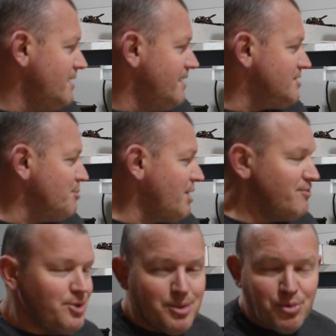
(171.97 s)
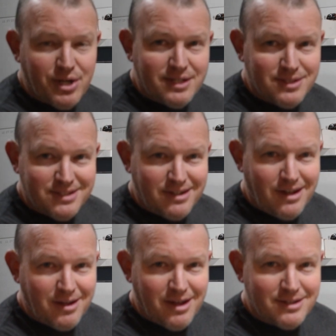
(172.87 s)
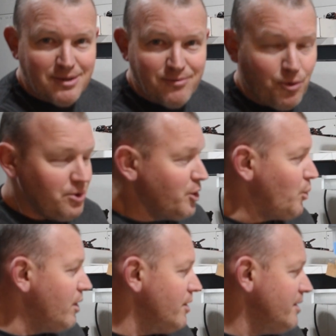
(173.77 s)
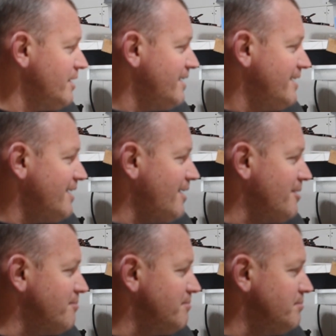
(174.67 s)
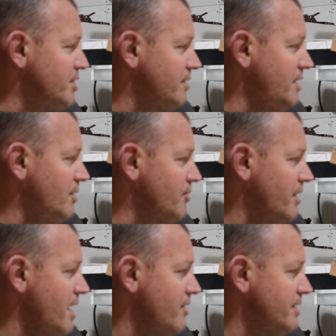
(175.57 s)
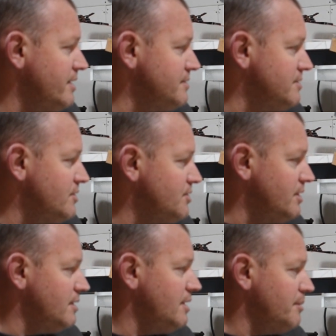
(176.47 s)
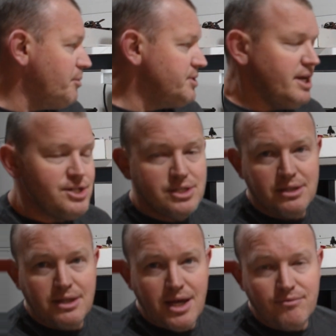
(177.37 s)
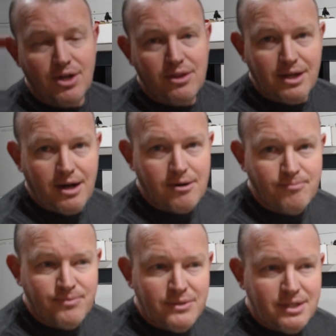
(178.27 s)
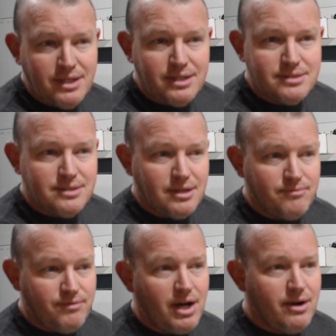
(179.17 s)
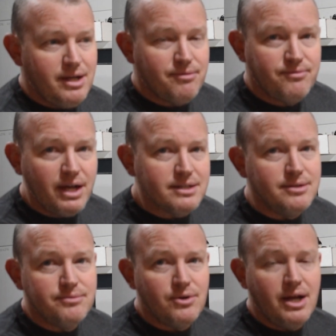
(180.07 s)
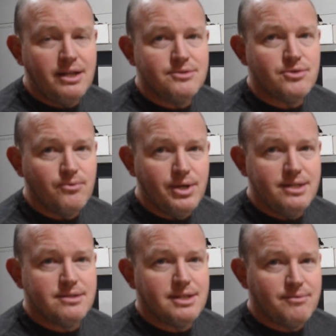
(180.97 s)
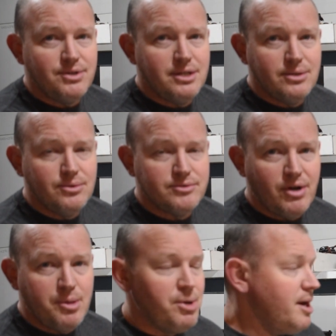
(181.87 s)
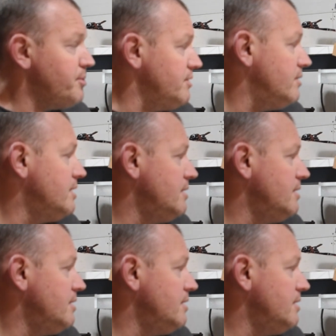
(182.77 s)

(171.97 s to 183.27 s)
Some may view the Prius as a four-letter word, but the reality is essentially that the implementation that they have done there is very effective, right? And there's a reason that vehicle is very popular.